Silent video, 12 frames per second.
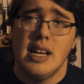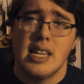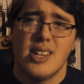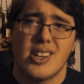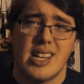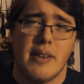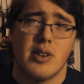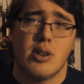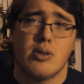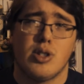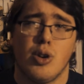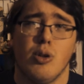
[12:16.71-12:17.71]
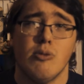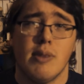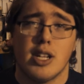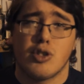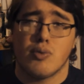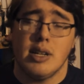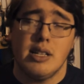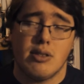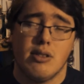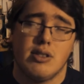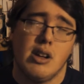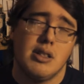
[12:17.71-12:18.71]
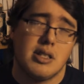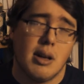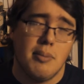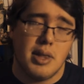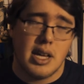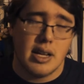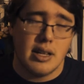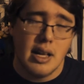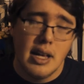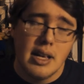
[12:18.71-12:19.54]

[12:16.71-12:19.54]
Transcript: You can never do too much research on something.